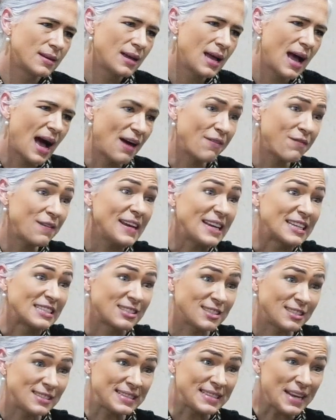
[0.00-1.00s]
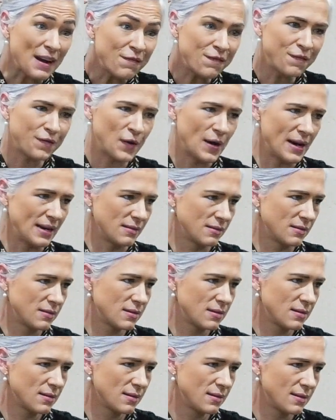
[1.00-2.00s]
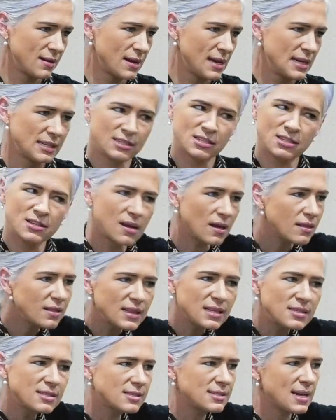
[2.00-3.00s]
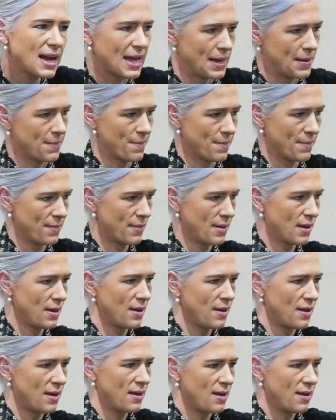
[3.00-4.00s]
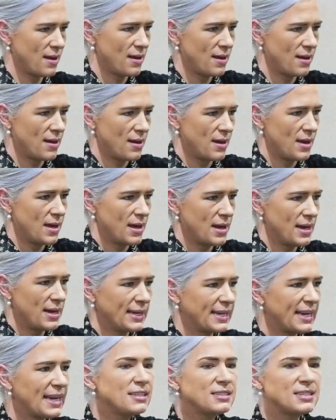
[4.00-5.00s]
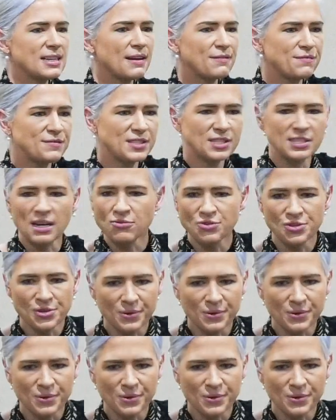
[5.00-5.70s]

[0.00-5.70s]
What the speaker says: I think it's different. It's not the same. Kids have social